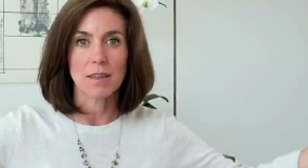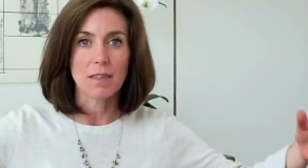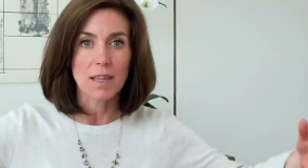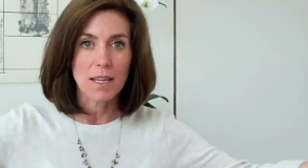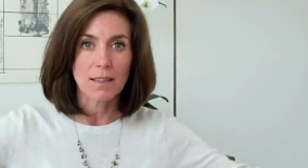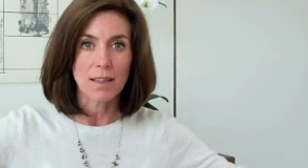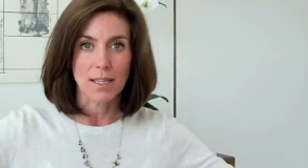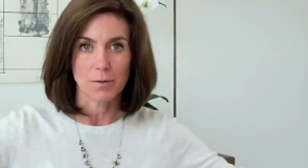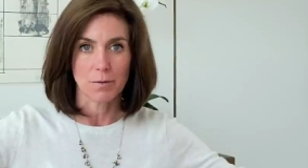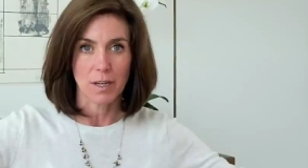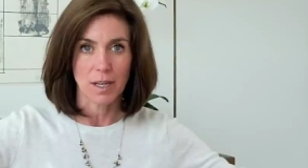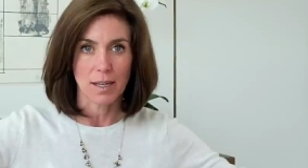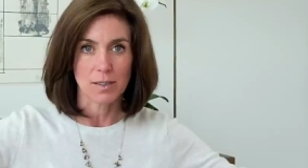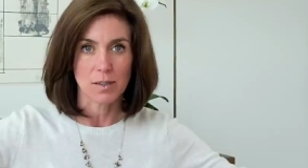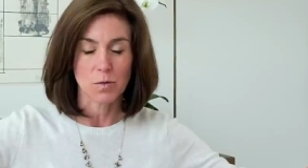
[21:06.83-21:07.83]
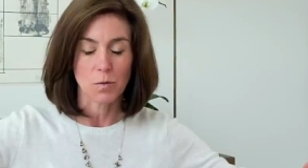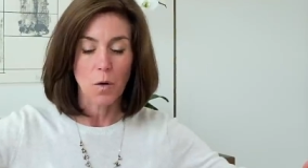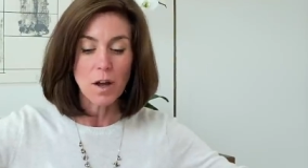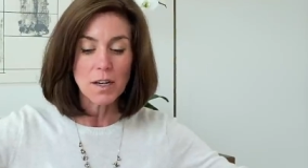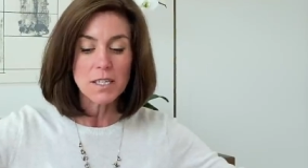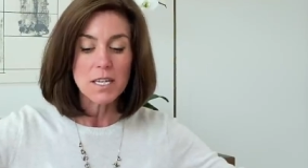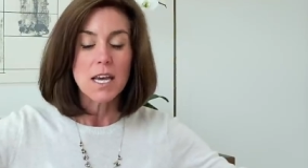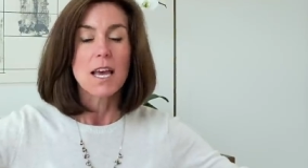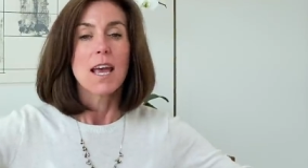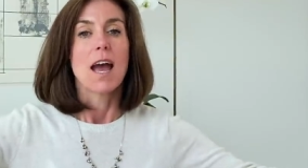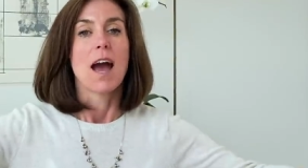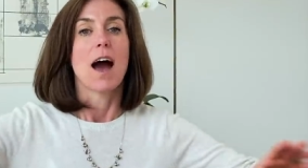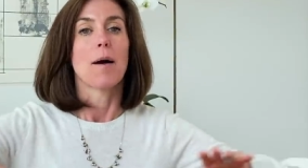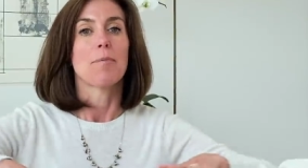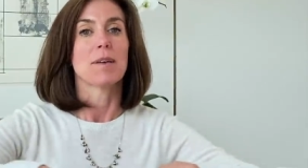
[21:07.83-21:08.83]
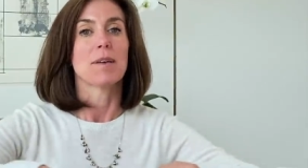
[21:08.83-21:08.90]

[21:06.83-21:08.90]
I think that's what guests want, a